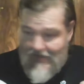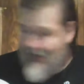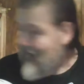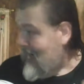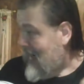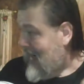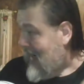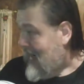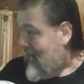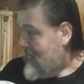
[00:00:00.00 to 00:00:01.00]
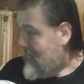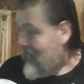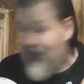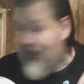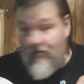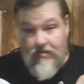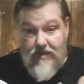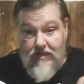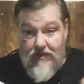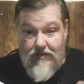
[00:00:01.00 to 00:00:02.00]
And I will tell
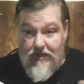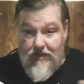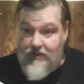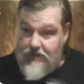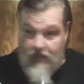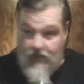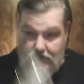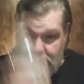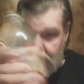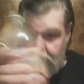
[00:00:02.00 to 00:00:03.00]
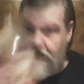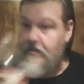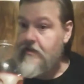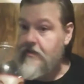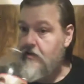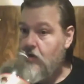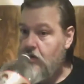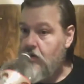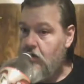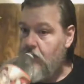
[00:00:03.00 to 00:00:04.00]
you this. I need this.
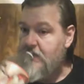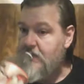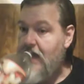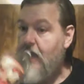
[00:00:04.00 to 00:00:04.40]
Gulp time.